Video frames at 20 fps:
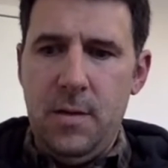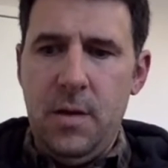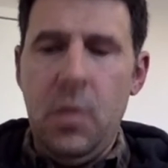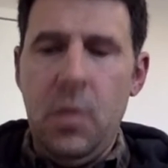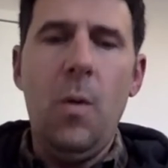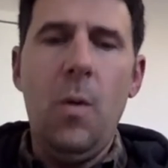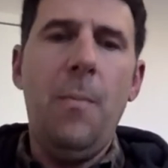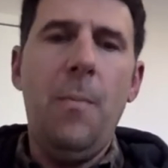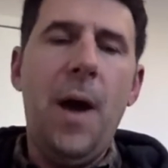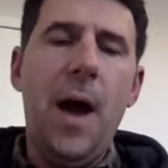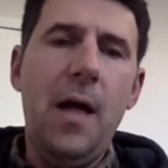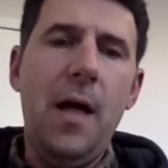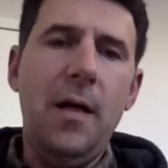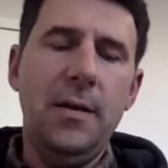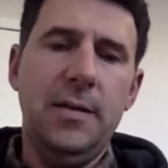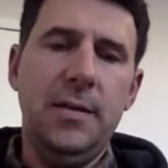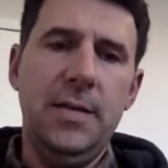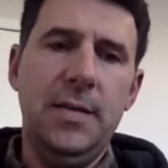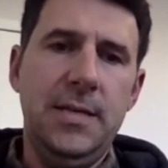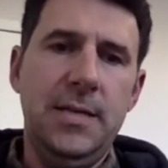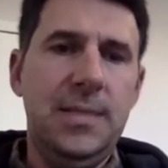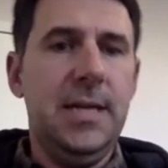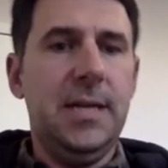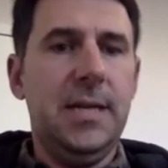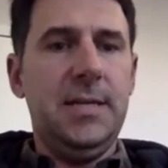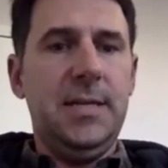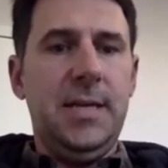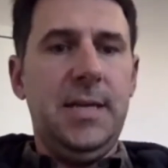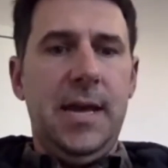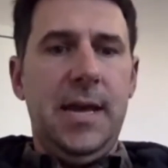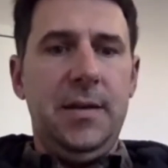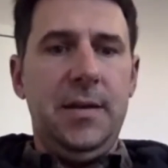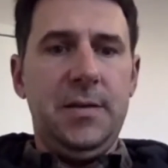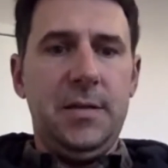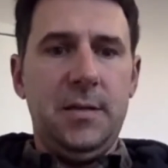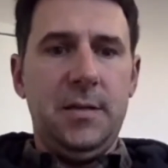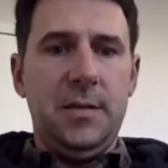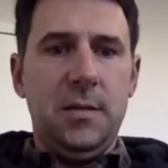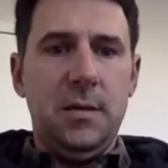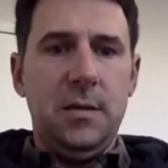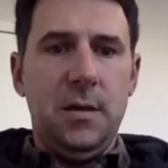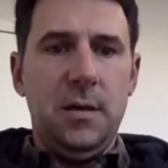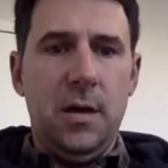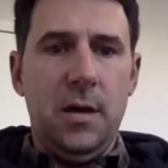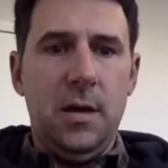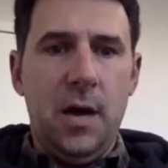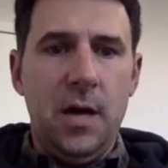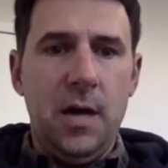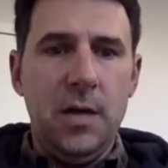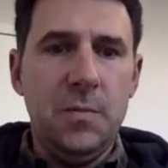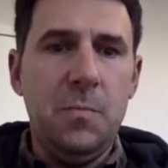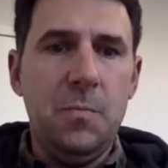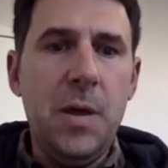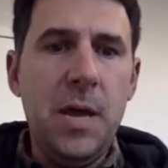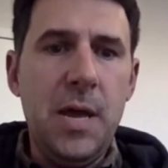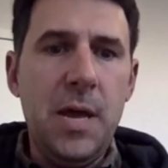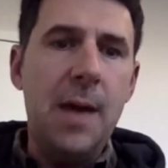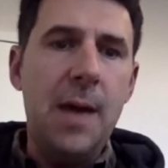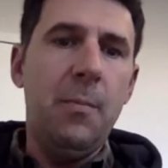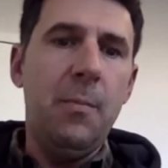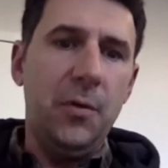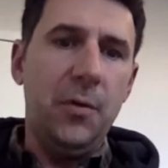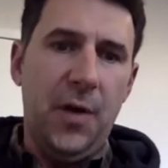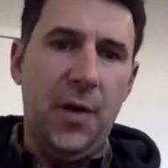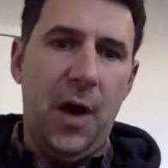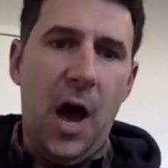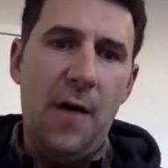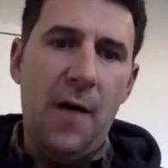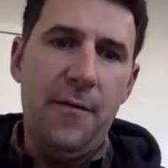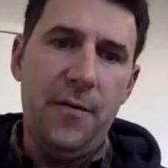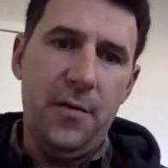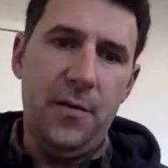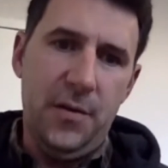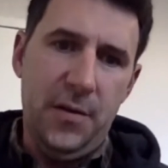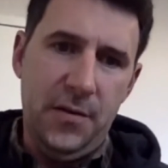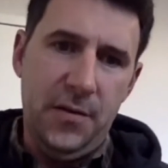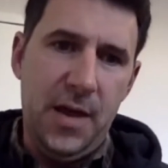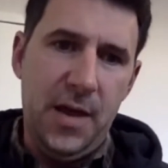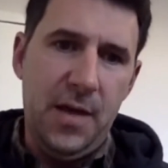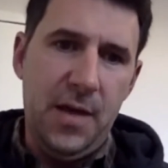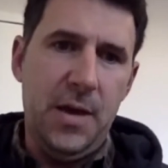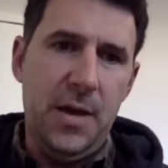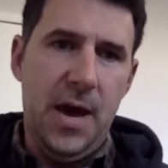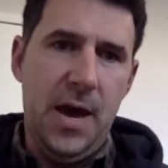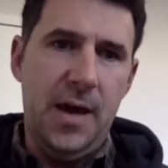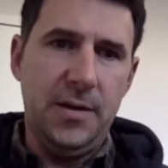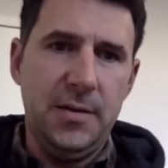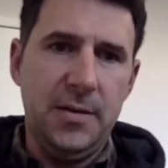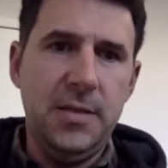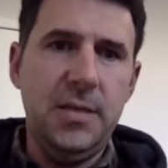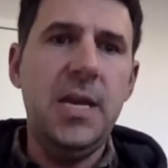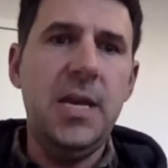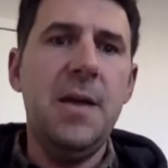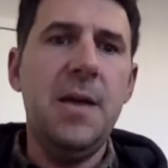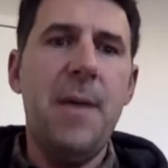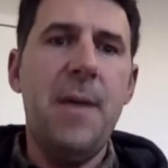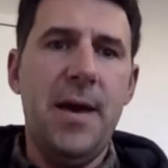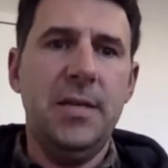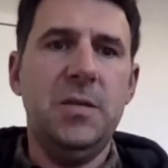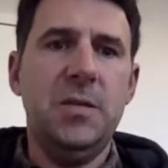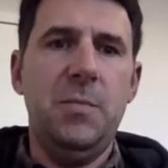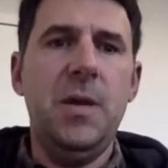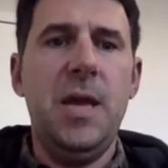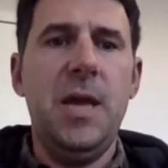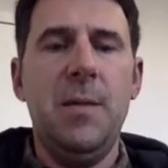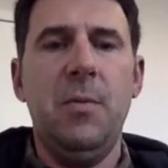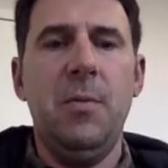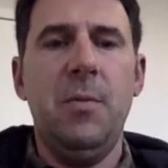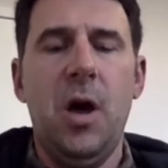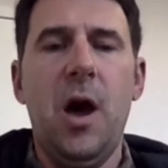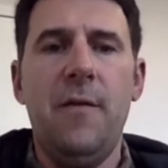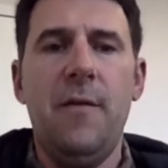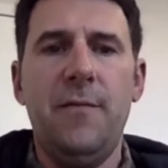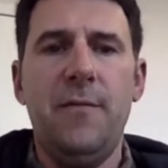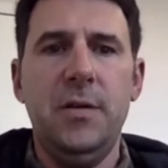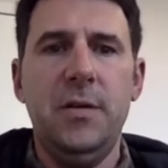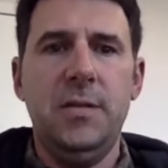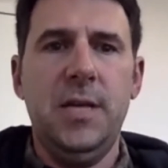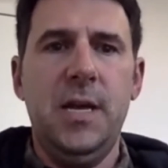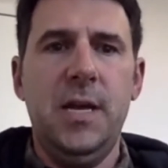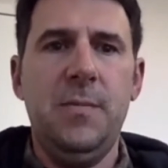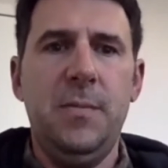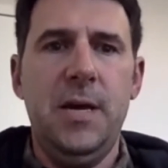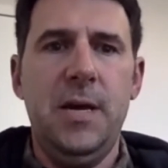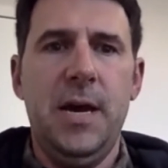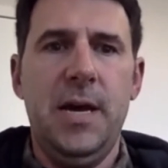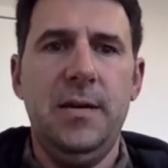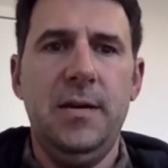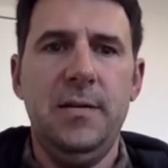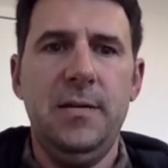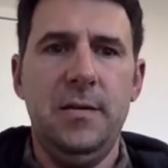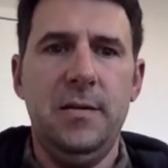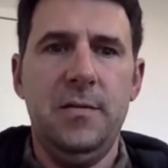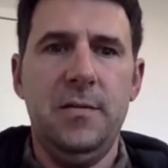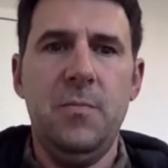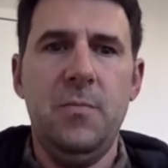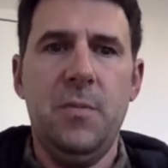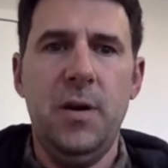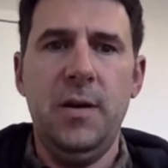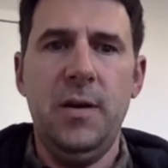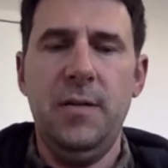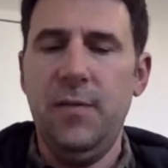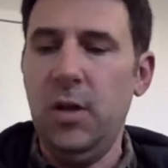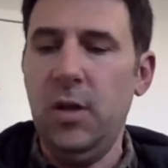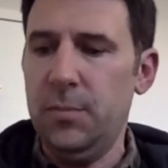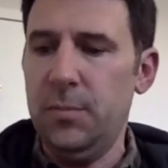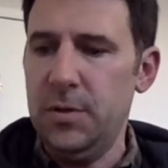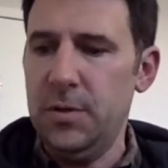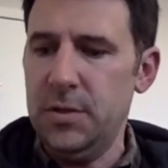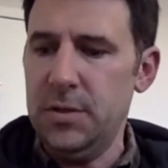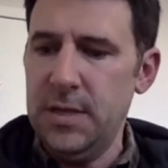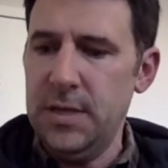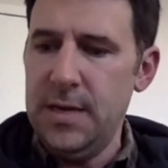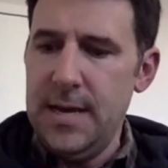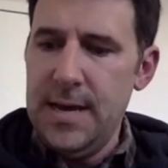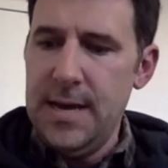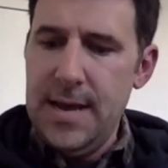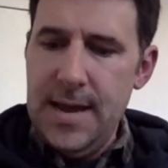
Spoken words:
what policy dictates us being able to offer this API, CMS being able to offer this API to third-party developers.